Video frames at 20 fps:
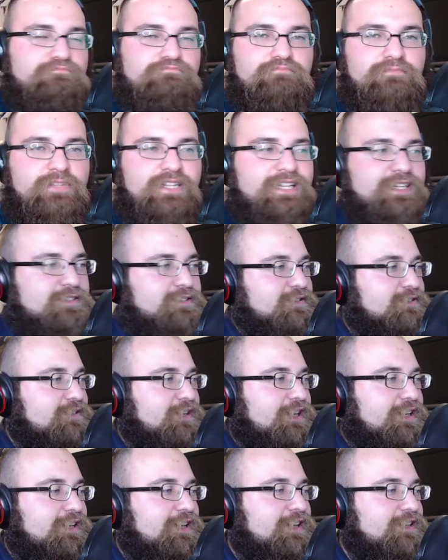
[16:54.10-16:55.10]
list,
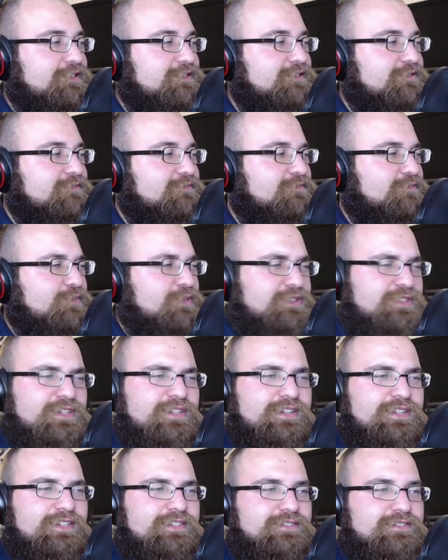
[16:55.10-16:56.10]
I guess. Is it a
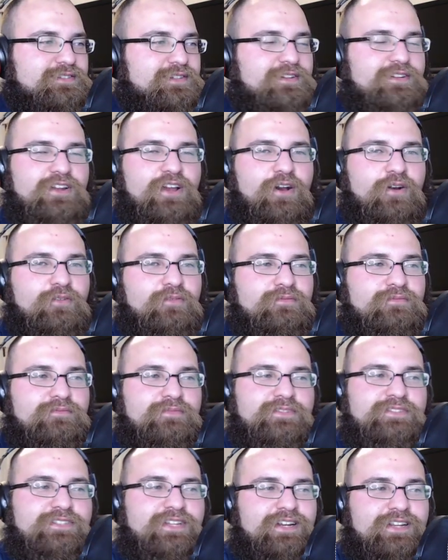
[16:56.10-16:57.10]
list? No,
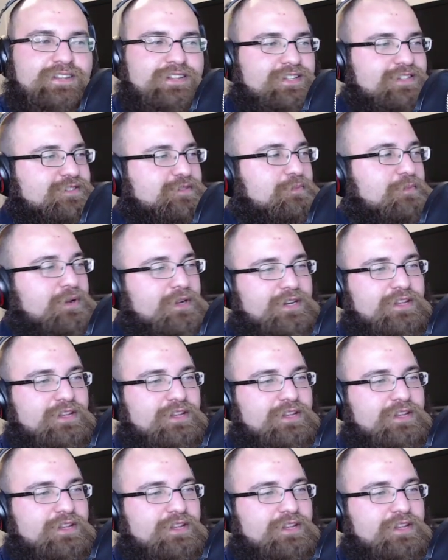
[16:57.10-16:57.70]
it's not a list, but